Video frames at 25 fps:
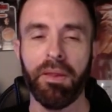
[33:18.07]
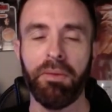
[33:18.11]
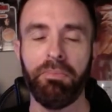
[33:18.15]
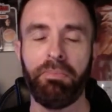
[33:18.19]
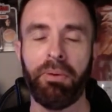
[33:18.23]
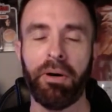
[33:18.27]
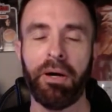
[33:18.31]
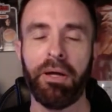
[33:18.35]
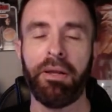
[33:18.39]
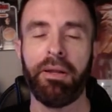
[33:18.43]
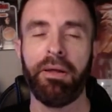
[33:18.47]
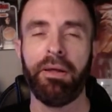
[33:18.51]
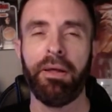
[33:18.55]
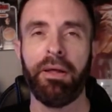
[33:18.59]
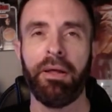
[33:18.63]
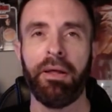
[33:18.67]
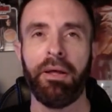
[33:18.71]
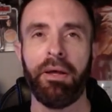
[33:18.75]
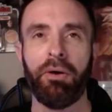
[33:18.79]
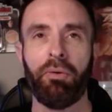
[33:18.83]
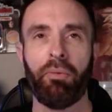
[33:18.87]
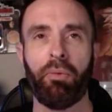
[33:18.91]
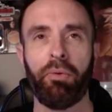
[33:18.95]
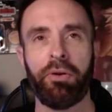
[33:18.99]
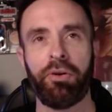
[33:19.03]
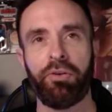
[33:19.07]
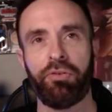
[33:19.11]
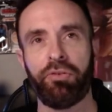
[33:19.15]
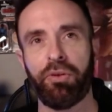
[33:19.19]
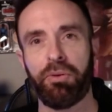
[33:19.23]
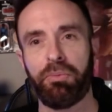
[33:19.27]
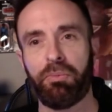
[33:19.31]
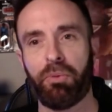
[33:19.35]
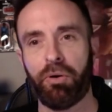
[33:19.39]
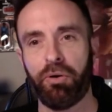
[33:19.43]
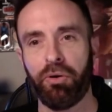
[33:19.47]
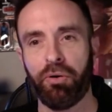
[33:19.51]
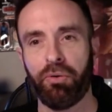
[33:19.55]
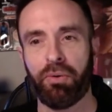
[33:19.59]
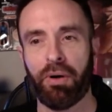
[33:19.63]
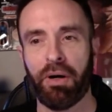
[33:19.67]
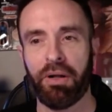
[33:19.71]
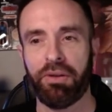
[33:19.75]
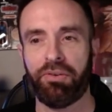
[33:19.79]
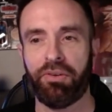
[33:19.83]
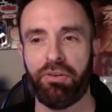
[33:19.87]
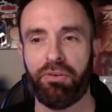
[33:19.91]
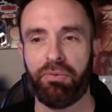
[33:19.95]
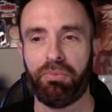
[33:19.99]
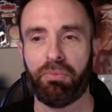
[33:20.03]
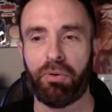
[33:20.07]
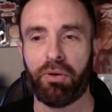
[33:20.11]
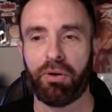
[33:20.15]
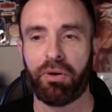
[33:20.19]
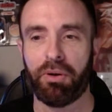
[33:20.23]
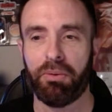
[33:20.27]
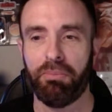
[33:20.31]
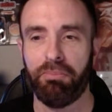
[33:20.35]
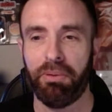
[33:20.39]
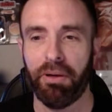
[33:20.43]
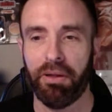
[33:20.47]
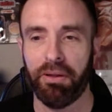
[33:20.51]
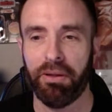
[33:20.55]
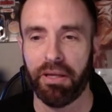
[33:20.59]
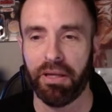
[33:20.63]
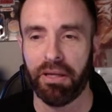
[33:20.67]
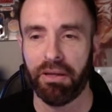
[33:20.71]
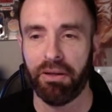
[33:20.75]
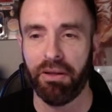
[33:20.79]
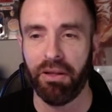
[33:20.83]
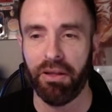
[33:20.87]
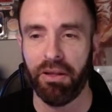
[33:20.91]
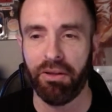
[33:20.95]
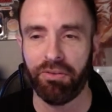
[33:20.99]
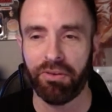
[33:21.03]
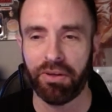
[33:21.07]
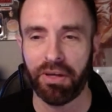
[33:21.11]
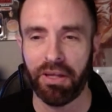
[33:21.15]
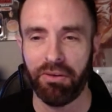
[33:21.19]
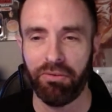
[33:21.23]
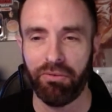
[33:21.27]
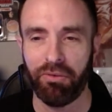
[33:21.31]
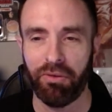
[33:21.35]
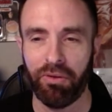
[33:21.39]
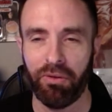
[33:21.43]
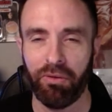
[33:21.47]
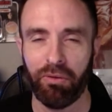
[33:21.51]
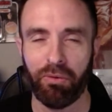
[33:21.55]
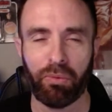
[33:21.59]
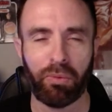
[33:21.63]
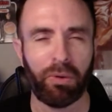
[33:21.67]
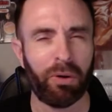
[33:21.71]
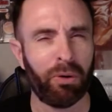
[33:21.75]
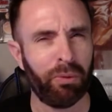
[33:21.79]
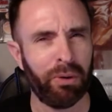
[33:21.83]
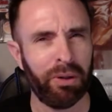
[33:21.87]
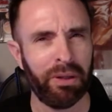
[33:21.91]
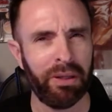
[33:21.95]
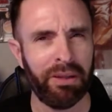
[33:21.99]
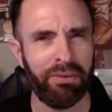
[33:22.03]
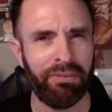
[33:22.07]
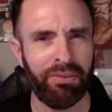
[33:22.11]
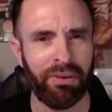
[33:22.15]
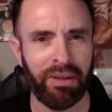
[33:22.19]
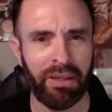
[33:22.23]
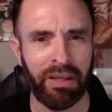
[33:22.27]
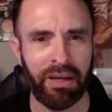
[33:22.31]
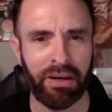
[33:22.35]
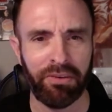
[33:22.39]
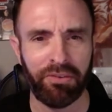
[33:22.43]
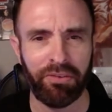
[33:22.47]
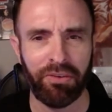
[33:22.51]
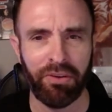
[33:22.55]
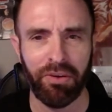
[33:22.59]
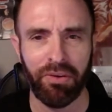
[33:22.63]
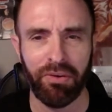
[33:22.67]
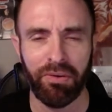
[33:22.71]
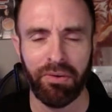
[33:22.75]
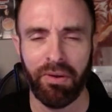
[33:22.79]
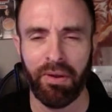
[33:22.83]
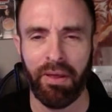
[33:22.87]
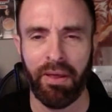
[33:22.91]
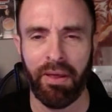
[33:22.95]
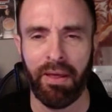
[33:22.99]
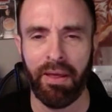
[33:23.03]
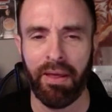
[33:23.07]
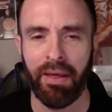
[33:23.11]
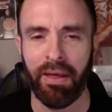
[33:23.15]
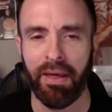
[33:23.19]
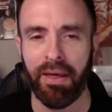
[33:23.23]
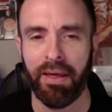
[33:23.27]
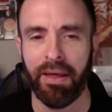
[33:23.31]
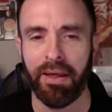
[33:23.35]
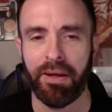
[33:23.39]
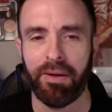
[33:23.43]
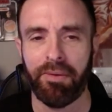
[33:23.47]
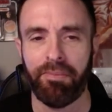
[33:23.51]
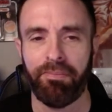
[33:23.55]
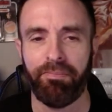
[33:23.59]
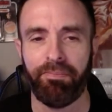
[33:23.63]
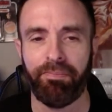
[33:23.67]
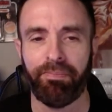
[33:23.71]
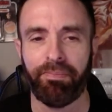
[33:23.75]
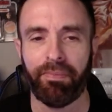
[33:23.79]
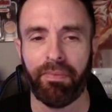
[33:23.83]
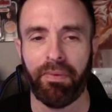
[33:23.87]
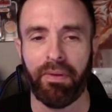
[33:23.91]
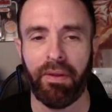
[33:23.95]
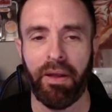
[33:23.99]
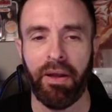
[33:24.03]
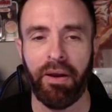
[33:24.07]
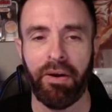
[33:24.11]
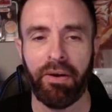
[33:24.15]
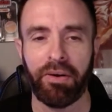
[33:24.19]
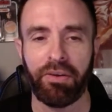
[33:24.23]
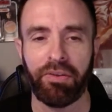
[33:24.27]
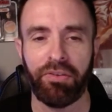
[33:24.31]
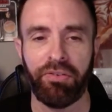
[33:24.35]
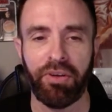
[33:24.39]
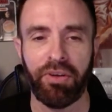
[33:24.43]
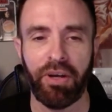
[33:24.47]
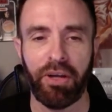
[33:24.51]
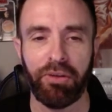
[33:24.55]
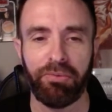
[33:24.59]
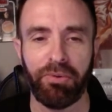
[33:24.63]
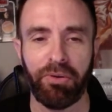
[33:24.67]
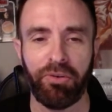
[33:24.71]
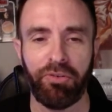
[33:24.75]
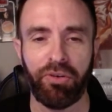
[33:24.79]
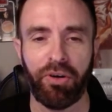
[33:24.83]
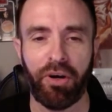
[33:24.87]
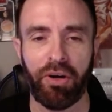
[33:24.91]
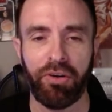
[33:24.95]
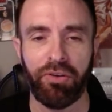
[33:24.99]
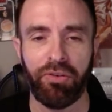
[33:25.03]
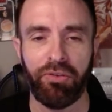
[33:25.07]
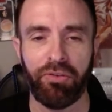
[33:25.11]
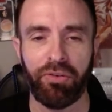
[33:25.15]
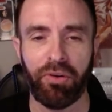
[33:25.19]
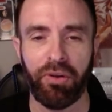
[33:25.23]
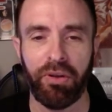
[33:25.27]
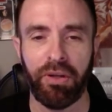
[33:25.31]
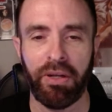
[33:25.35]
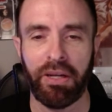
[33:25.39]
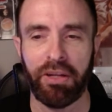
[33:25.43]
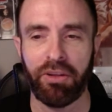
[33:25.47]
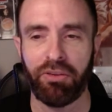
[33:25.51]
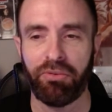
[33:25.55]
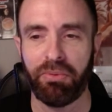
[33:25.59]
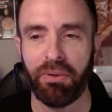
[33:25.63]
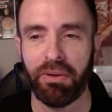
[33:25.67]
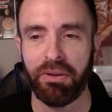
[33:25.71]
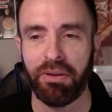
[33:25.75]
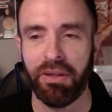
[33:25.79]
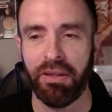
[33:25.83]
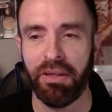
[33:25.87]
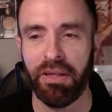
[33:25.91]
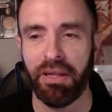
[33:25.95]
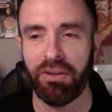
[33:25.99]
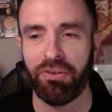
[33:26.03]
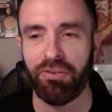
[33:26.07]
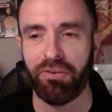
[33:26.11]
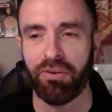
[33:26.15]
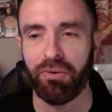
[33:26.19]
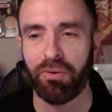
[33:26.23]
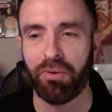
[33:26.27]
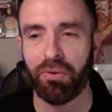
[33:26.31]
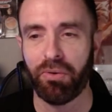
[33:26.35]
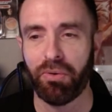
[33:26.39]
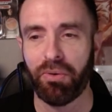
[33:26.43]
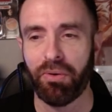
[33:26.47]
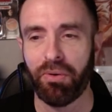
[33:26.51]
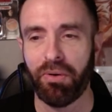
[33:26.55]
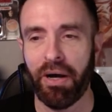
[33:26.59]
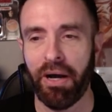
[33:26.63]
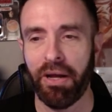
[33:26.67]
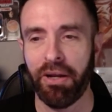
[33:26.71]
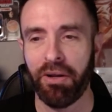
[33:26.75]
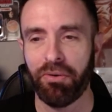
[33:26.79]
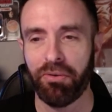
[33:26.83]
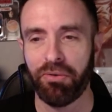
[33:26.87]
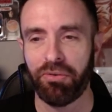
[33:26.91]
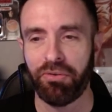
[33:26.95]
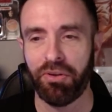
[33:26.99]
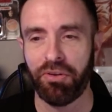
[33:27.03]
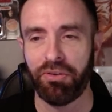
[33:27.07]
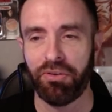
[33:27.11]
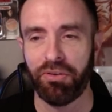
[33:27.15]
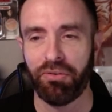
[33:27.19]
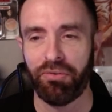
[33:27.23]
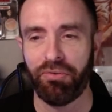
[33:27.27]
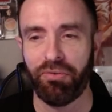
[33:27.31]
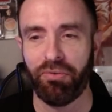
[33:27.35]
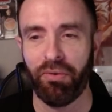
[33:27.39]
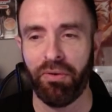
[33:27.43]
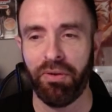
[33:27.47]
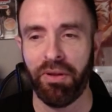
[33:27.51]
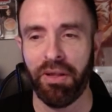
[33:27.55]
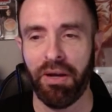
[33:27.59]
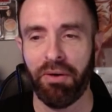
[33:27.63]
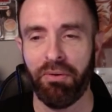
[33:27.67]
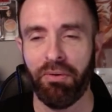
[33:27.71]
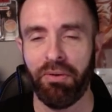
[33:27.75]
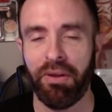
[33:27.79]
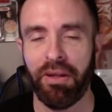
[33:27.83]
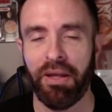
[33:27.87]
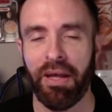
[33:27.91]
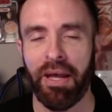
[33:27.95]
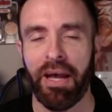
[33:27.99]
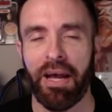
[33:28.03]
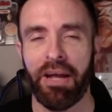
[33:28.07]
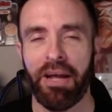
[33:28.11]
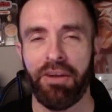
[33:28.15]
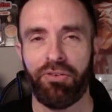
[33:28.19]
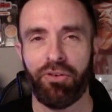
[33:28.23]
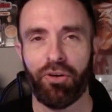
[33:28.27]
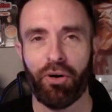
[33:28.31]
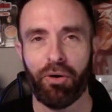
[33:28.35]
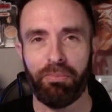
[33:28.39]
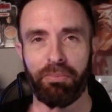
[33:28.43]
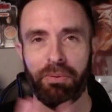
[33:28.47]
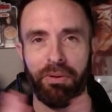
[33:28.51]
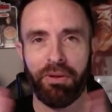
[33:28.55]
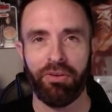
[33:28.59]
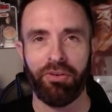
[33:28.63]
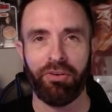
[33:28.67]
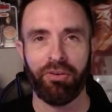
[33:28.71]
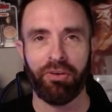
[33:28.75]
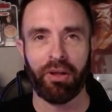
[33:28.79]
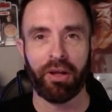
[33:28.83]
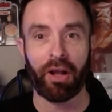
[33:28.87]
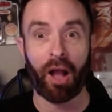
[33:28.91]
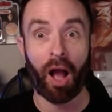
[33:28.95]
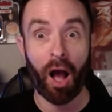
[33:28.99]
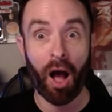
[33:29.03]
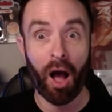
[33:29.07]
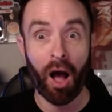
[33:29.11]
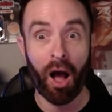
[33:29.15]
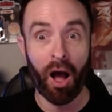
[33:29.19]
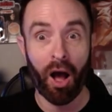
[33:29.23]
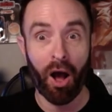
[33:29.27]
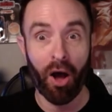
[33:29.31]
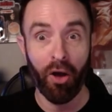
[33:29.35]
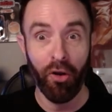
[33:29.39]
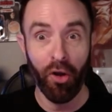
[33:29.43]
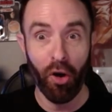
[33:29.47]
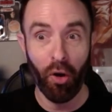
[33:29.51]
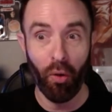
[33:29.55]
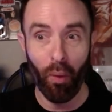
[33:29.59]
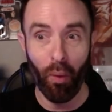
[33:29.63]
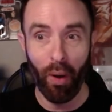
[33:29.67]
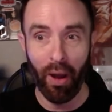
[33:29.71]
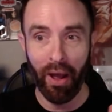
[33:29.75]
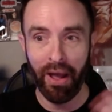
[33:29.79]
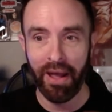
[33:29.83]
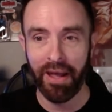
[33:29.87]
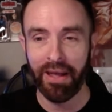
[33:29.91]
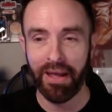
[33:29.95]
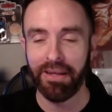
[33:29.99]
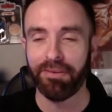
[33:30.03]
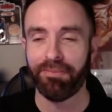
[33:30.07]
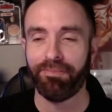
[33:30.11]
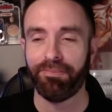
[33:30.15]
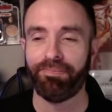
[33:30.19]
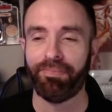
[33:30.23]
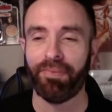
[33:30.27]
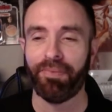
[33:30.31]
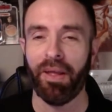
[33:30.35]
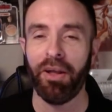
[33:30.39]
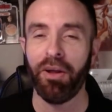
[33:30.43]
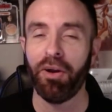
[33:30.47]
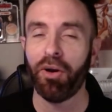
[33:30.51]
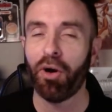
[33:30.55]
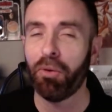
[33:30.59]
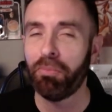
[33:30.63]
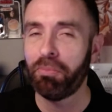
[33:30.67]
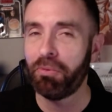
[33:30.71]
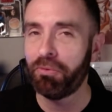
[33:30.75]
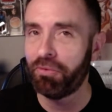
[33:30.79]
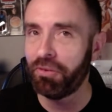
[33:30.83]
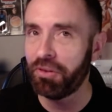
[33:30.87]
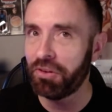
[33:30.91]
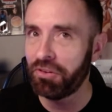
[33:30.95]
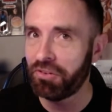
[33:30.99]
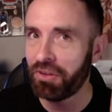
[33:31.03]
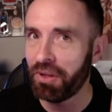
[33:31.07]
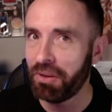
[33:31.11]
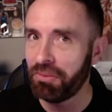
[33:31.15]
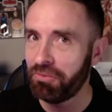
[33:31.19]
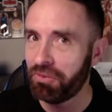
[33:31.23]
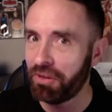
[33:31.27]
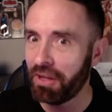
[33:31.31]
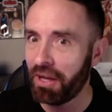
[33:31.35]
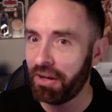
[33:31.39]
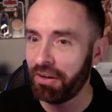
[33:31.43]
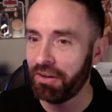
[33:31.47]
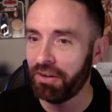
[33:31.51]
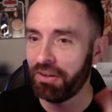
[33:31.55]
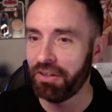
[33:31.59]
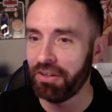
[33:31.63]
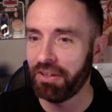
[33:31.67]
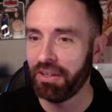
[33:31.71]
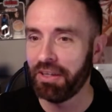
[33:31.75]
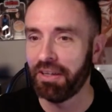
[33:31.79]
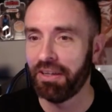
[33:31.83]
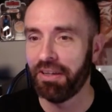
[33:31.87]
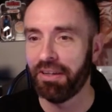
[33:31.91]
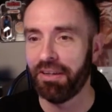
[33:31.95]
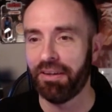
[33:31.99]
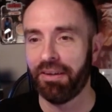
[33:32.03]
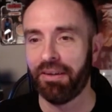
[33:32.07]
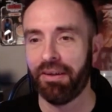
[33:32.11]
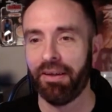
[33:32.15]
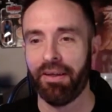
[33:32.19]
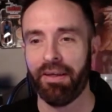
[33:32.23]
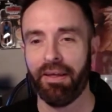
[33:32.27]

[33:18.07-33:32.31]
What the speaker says: But when there's a little more nuance, it's more compelling. And it's kind of the world we live in now, too. Eric, the seismic charge is totally not expecting that. So cool. I know, it's such a when the hatch opens, and you're like, oh, no way. You're hoping for the same sound, and you get it.